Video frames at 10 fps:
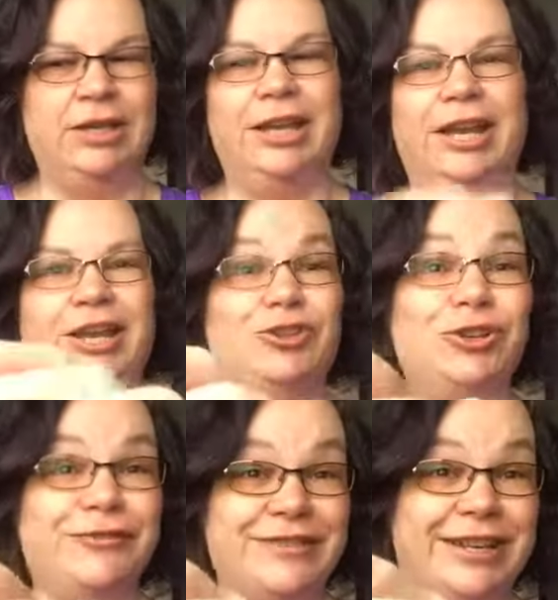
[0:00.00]
and I
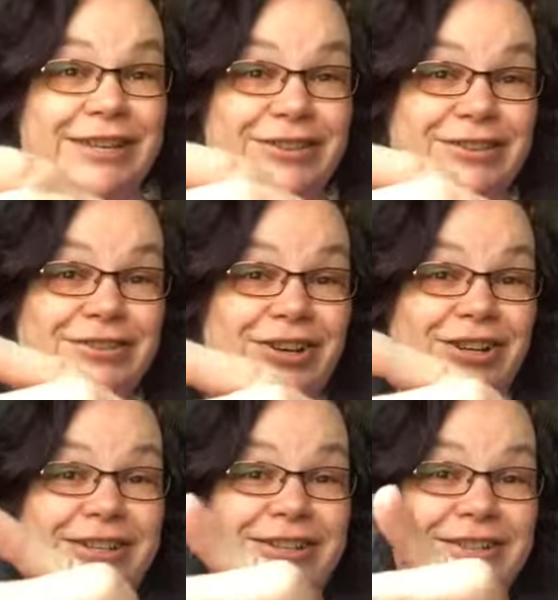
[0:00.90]
should have said at the
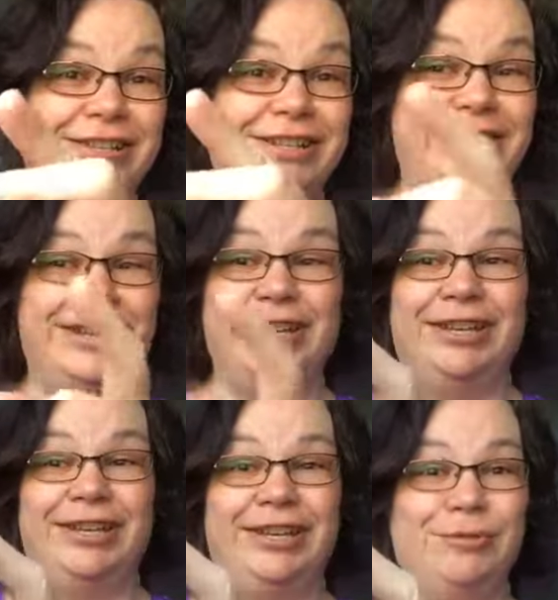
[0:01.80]
start,
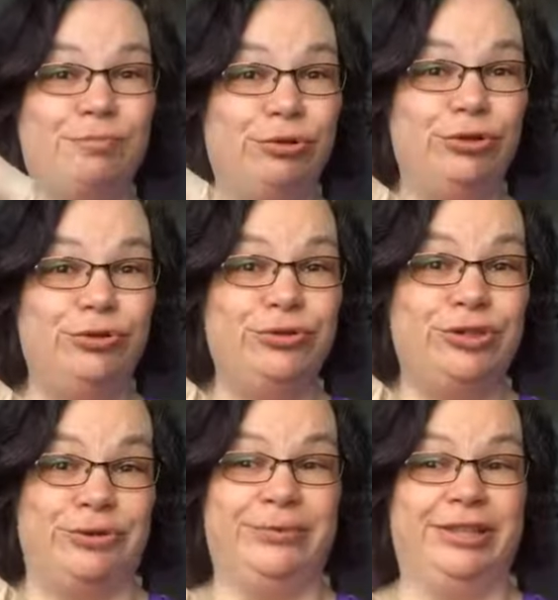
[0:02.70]
blue
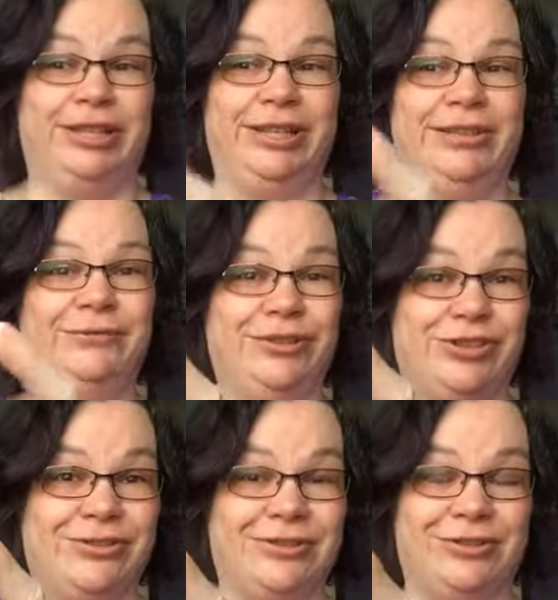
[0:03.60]
tourmaline, which
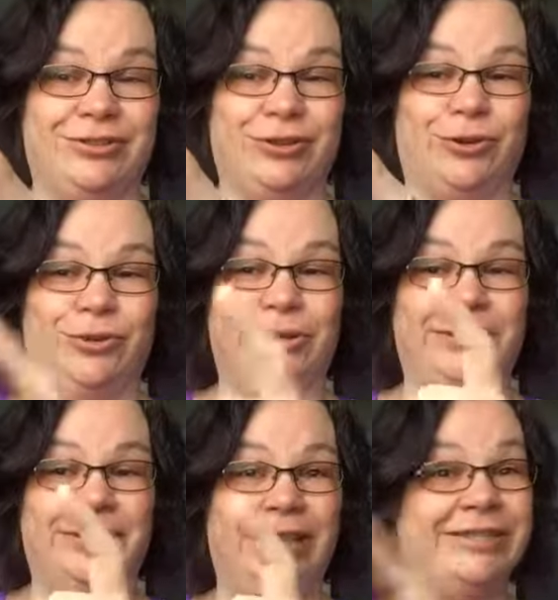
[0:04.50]
is this
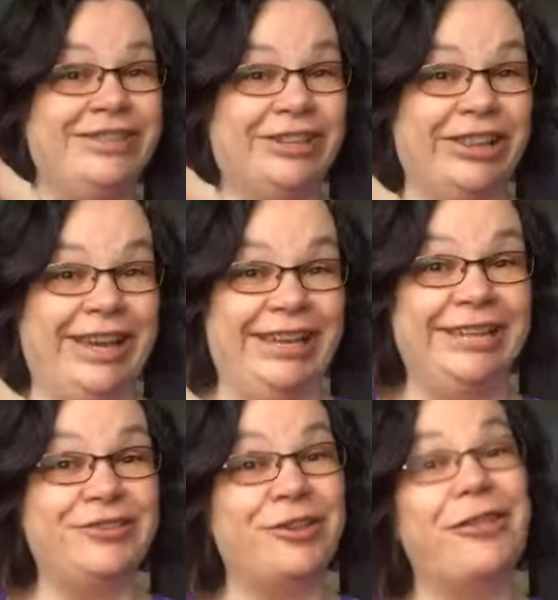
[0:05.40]
stone,
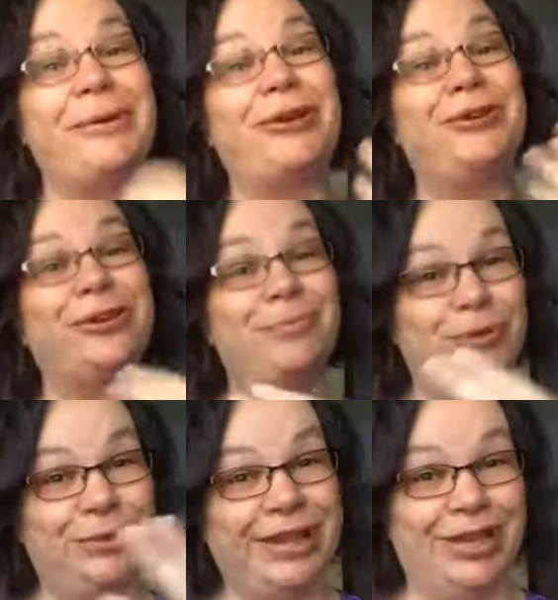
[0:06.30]
indicolite, is all about
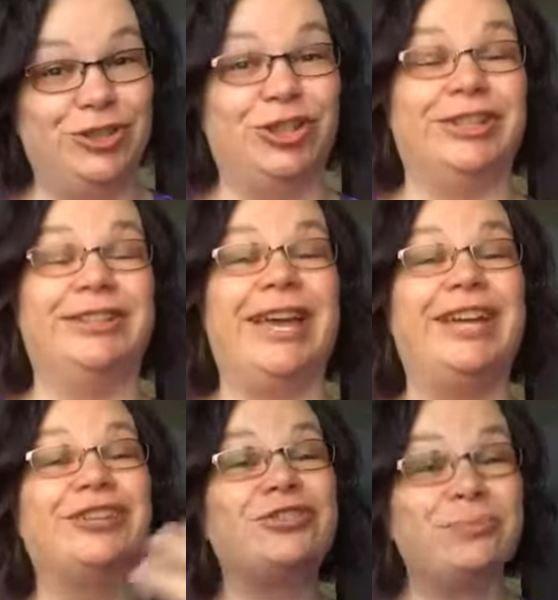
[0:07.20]
communication
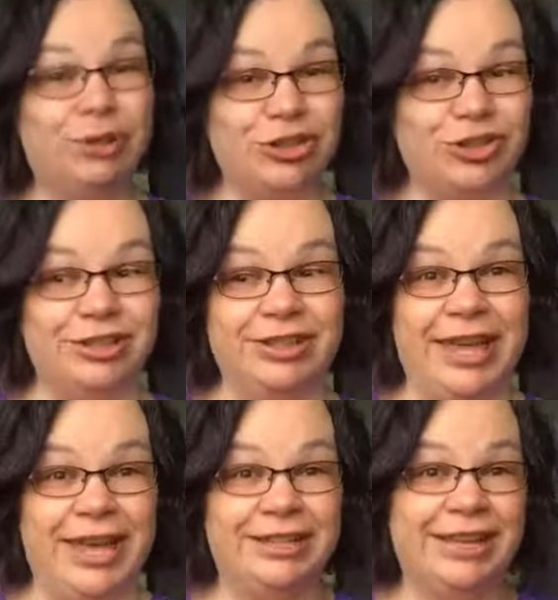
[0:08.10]
and expression
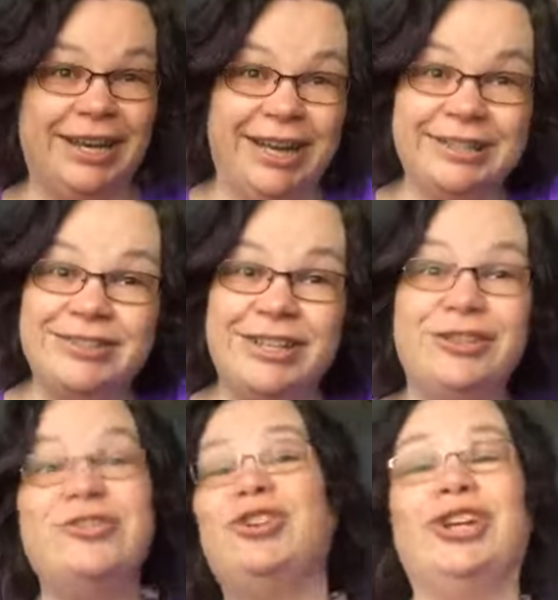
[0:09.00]
and
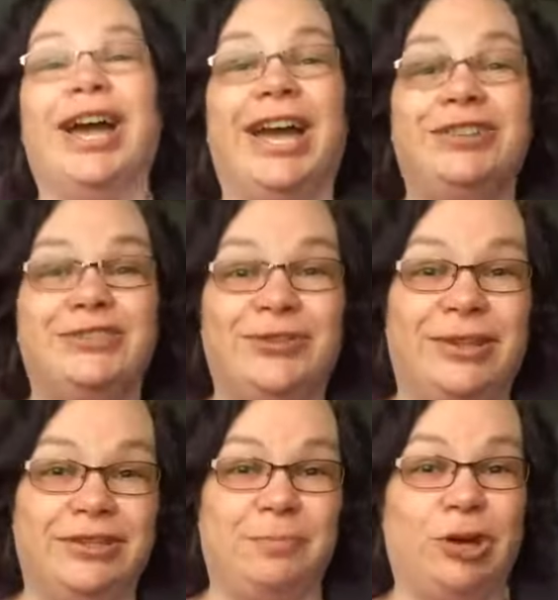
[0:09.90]
connecting to your guide. So
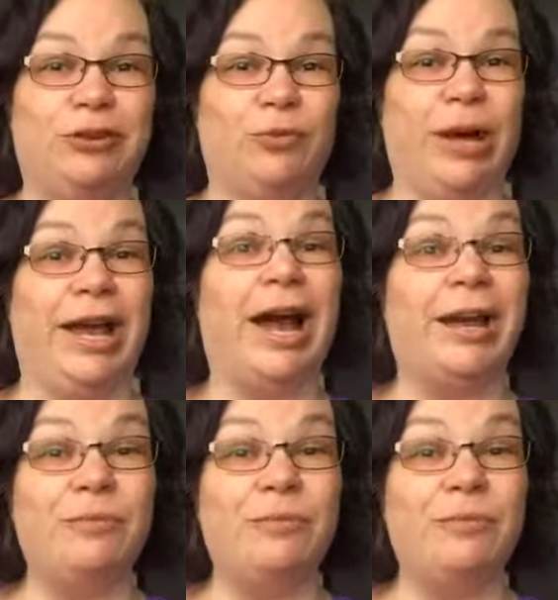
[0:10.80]
that's part of why I'm